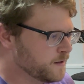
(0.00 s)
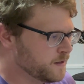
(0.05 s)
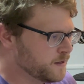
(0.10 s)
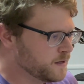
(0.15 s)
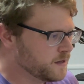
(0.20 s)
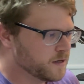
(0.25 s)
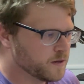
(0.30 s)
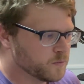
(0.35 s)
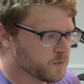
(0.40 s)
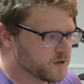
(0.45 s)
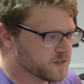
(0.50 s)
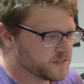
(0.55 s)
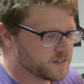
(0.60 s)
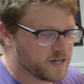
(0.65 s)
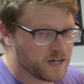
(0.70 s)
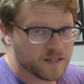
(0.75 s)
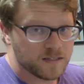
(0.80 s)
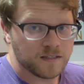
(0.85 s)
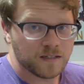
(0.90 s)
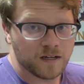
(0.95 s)
And once
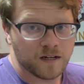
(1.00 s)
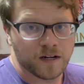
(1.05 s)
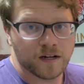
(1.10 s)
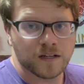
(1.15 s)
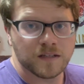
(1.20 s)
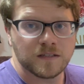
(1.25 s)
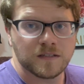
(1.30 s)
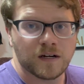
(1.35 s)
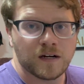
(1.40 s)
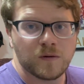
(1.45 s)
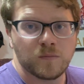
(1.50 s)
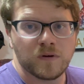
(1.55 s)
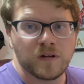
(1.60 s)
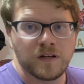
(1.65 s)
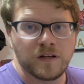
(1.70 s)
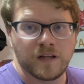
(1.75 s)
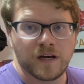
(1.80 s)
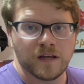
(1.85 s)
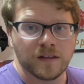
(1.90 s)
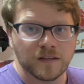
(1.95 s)
that's done, I can start
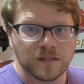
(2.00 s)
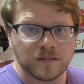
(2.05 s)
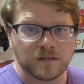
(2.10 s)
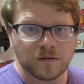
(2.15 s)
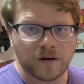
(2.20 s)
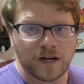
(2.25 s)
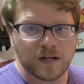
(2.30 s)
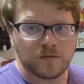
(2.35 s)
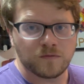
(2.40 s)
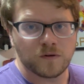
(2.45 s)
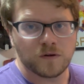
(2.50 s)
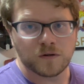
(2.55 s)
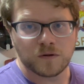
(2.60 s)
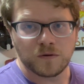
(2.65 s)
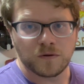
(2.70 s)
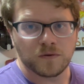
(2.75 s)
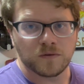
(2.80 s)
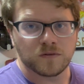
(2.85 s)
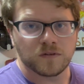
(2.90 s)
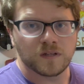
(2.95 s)
putting down the scratch
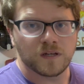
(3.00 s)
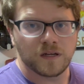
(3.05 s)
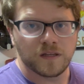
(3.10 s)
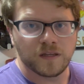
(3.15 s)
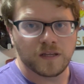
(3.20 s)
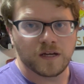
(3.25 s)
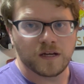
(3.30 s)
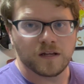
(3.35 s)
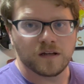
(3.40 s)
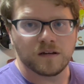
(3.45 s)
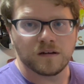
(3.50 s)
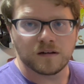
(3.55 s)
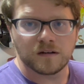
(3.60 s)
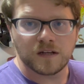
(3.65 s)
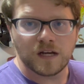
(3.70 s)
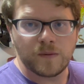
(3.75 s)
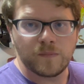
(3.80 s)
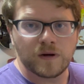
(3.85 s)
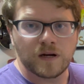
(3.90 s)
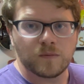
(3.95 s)
vocals and then
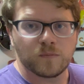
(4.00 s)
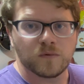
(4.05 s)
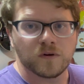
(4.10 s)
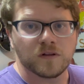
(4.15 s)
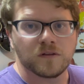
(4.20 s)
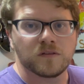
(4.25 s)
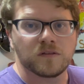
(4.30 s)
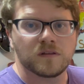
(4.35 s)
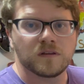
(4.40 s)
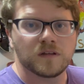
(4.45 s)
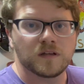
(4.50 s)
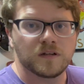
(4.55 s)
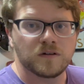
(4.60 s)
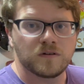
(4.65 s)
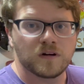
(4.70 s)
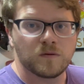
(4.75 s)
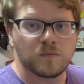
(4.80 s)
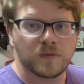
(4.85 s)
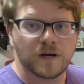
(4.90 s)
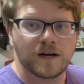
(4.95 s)
coming up with a
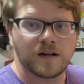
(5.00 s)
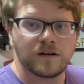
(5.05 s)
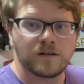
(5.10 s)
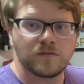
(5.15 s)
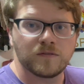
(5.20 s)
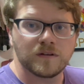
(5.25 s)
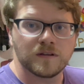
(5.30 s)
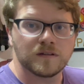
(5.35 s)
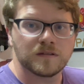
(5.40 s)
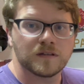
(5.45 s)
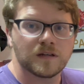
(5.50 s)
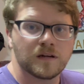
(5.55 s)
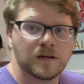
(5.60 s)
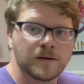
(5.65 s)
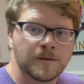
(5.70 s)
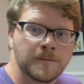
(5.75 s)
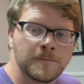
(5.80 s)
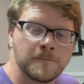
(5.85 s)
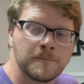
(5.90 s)
drum pattern for the song.